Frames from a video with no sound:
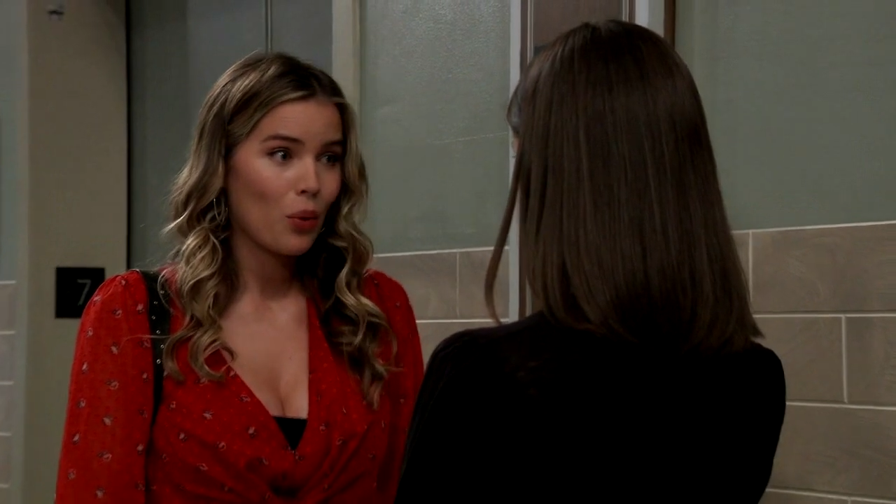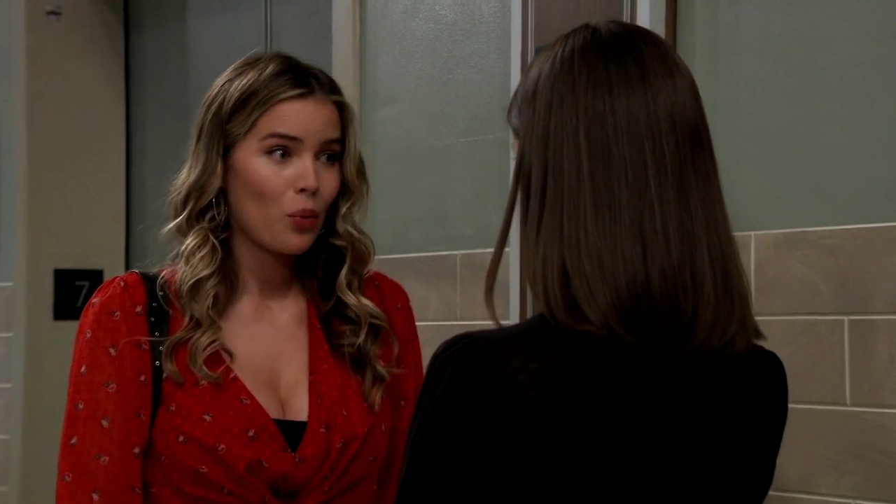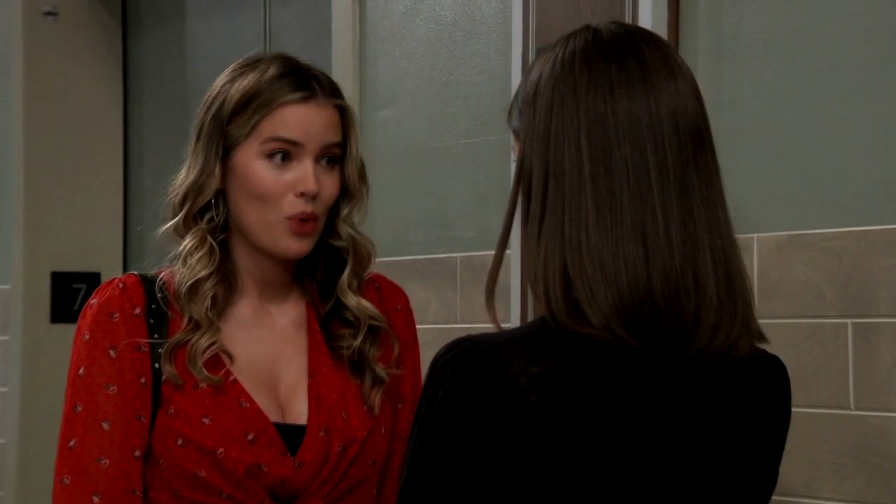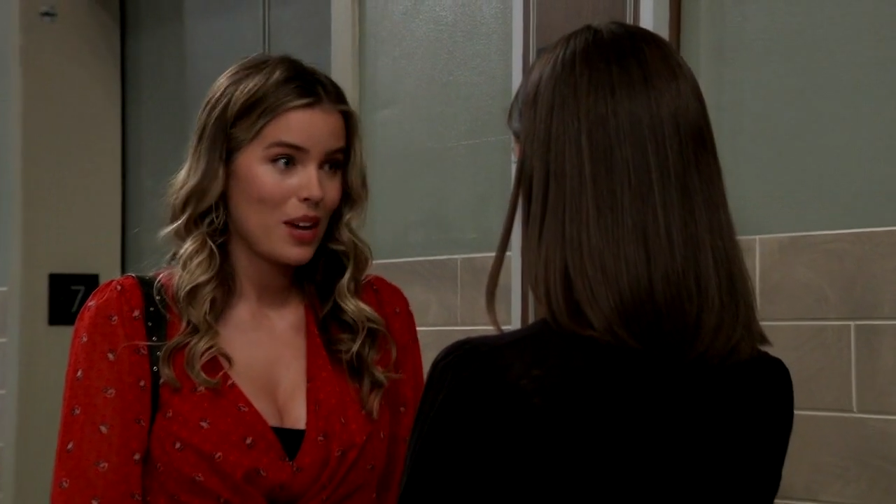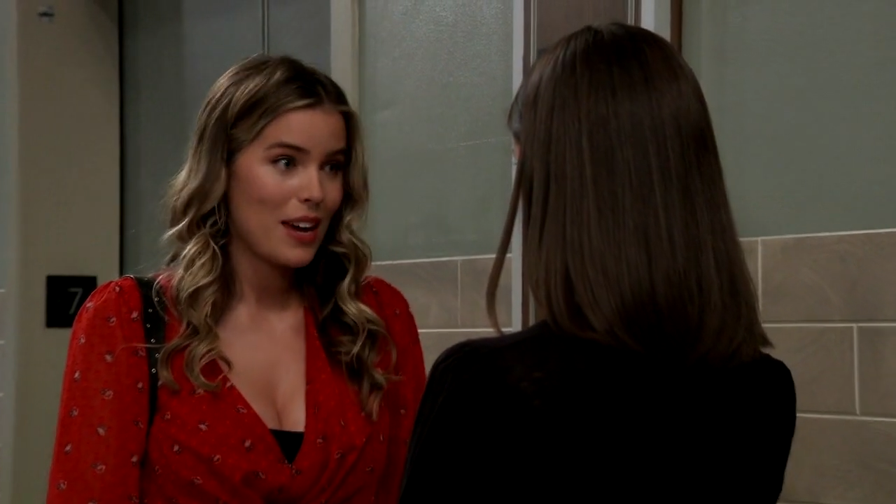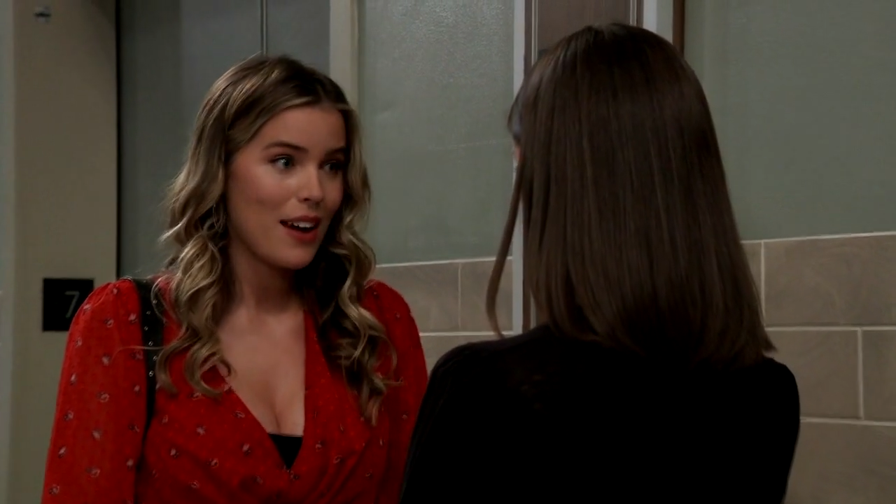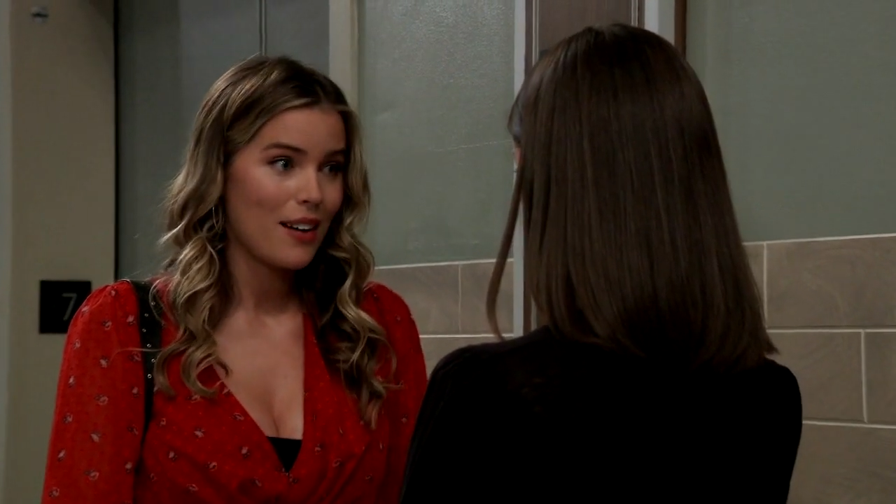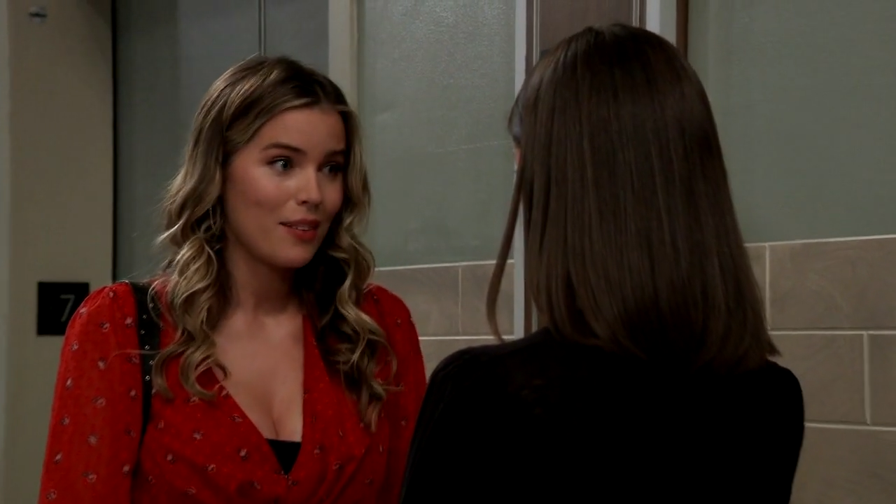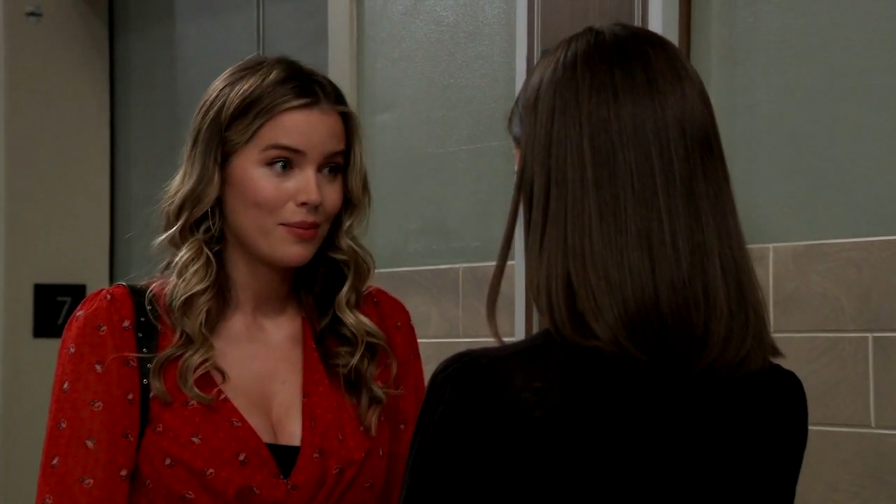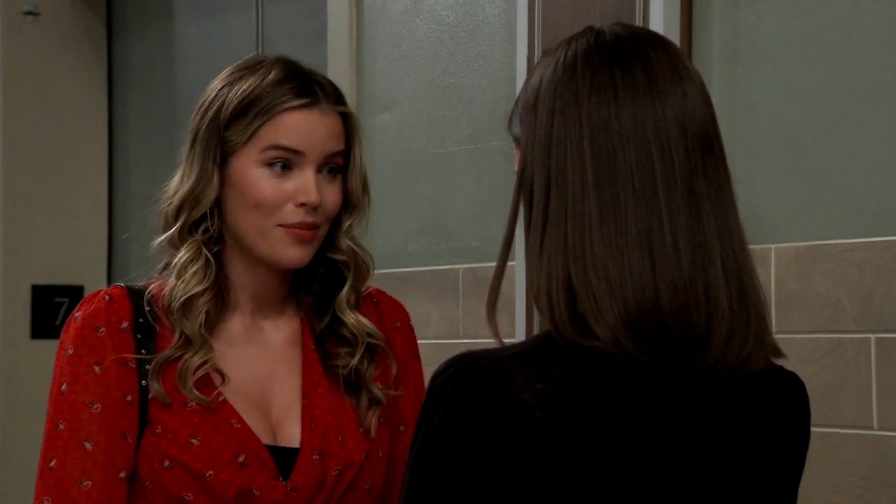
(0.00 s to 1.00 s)
We
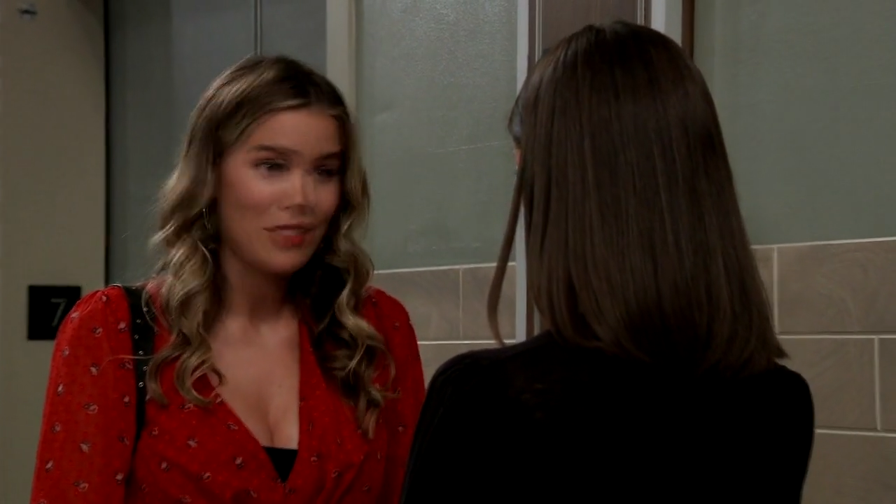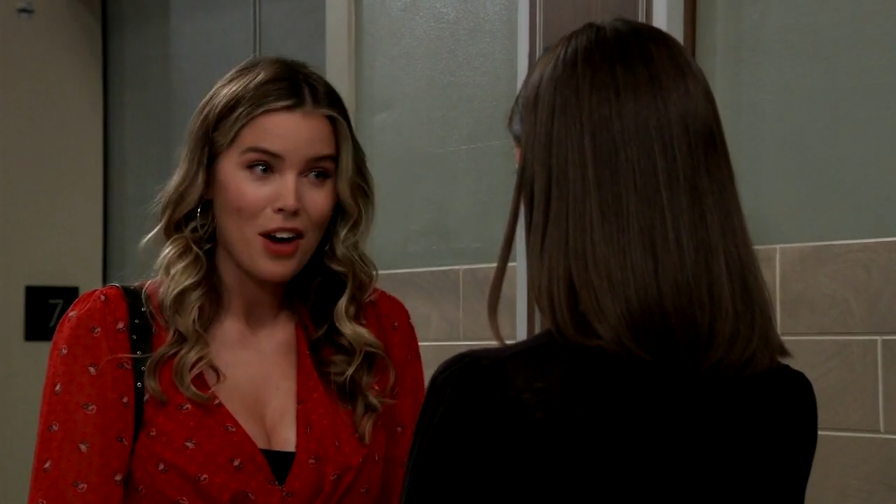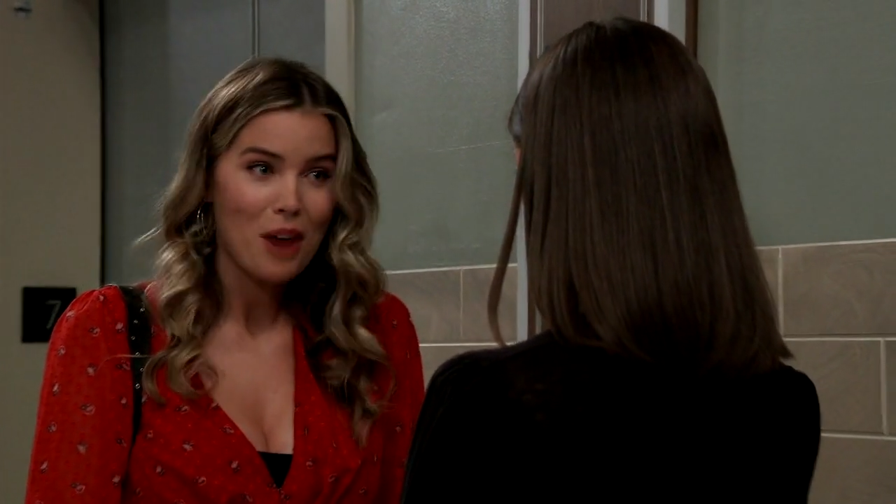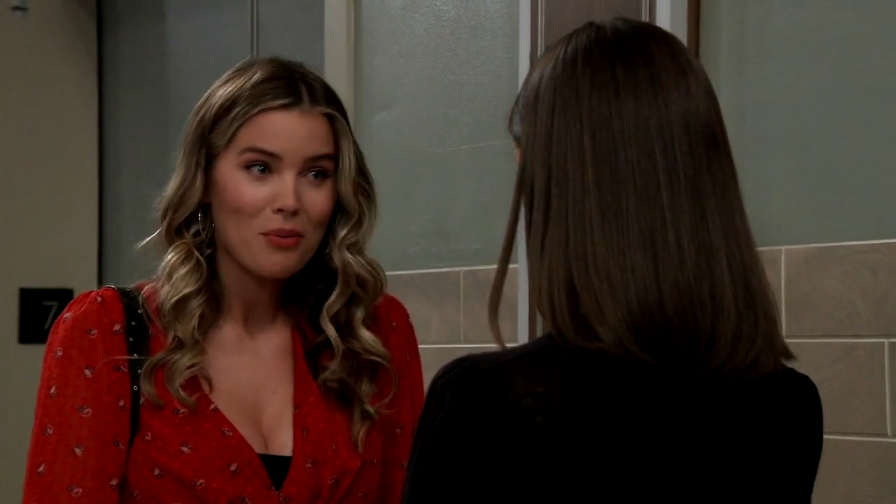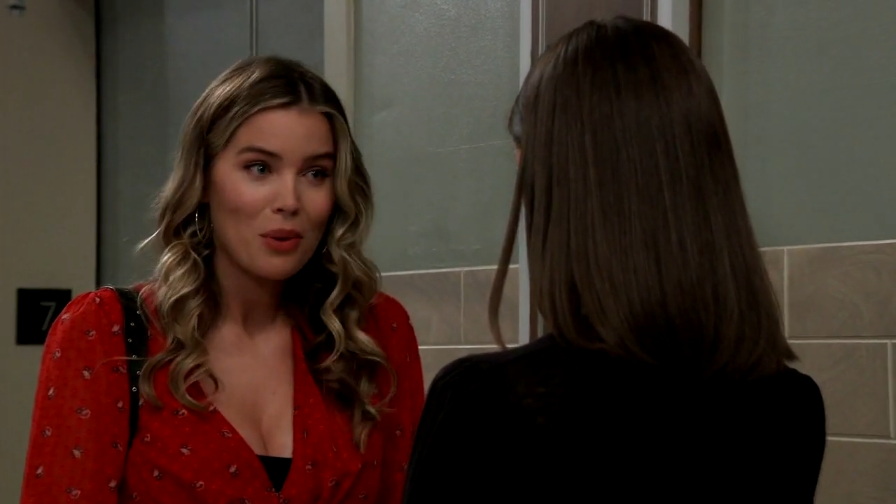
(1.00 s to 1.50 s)
uh, thought